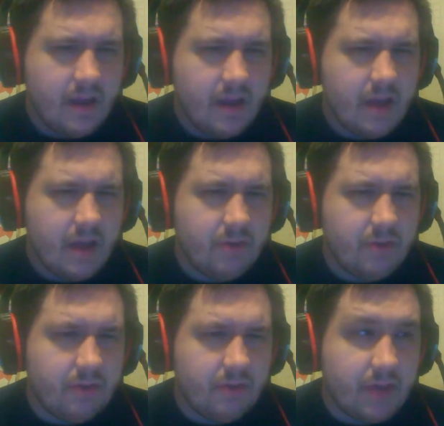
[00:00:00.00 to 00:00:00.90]
I'm trying to
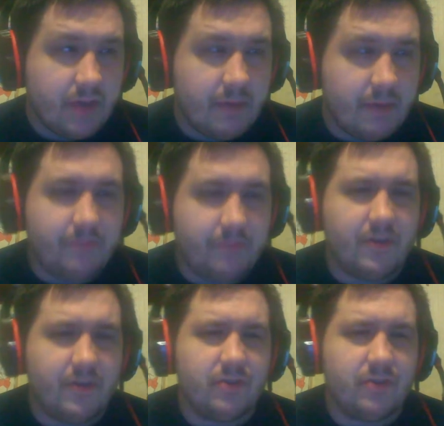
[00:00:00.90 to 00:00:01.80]
think what came in
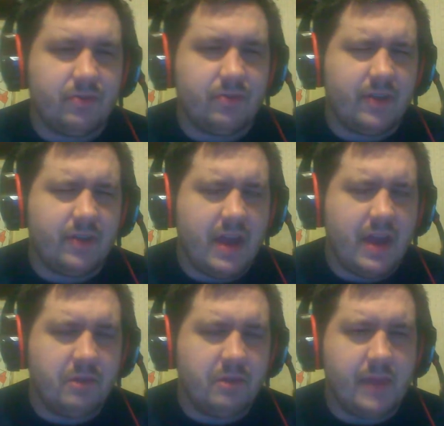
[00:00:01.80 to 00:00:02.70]
first. Was it A or
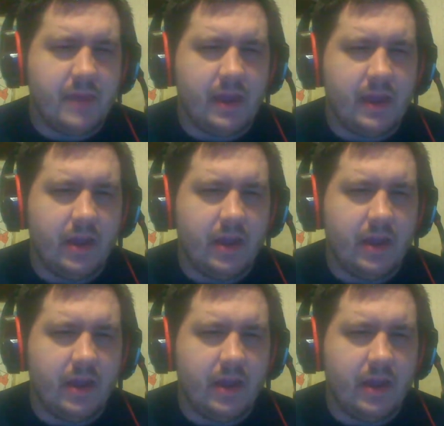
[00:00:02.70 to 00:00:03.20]
B?